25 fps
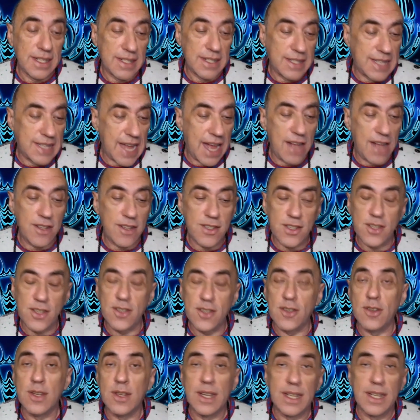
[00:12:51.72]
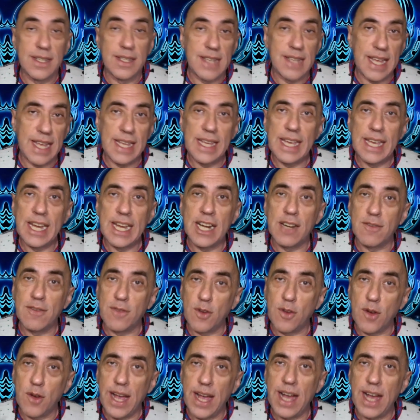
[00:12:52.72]
down to taking care of
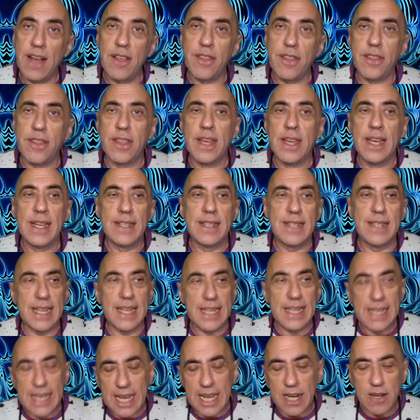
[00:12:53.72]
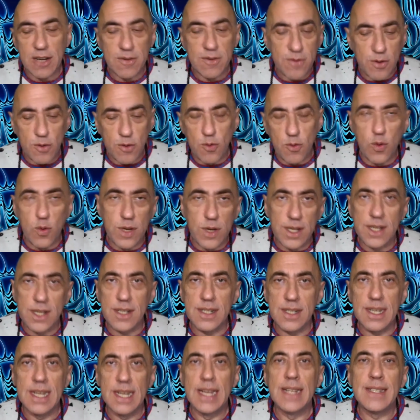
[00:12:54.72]
your health, taking care of your
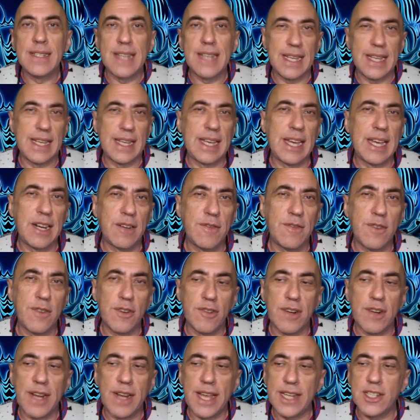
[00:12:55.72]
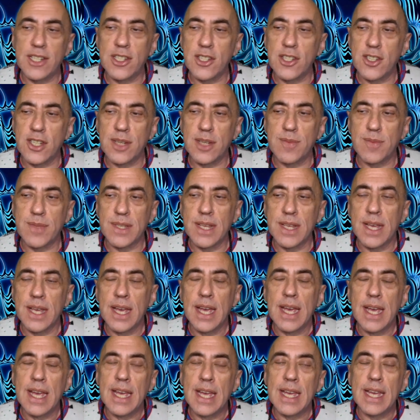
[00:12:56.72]
world, taking care of your relationships.
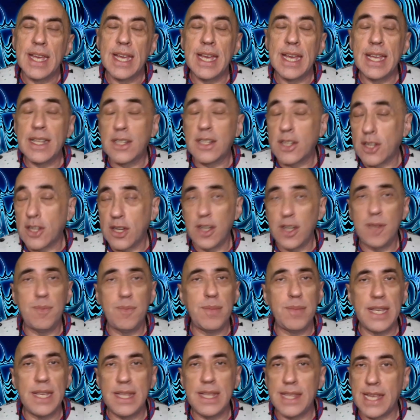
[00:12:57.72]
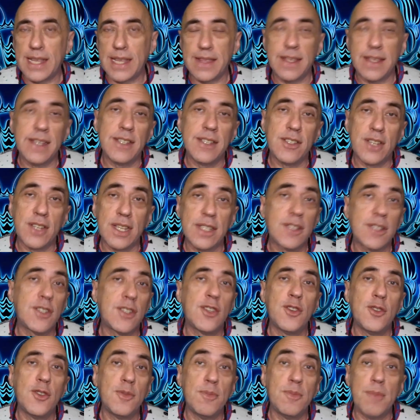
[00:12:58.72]
It could be that there's just
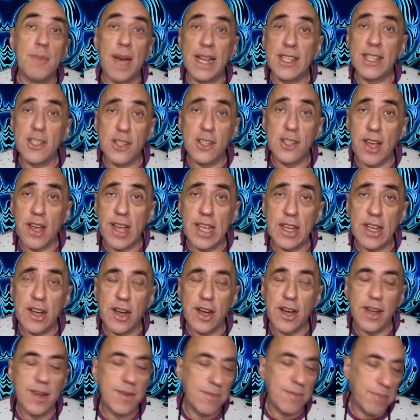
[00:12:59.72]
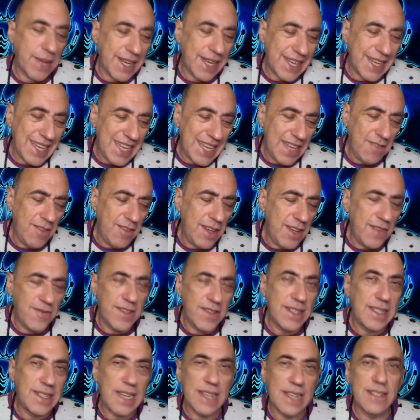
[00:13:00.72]
too much going on, but even if
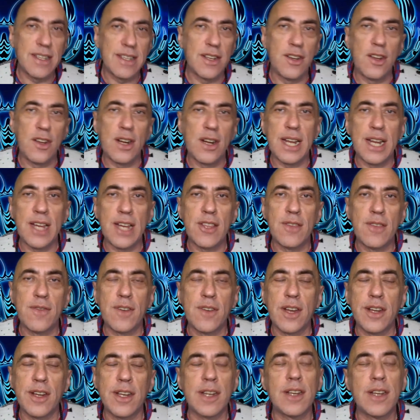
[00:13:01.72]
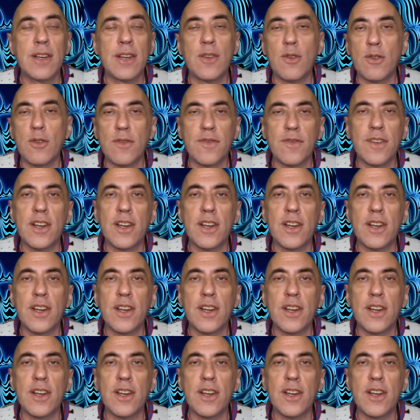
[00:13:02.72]
it doesn't look like you've got an awful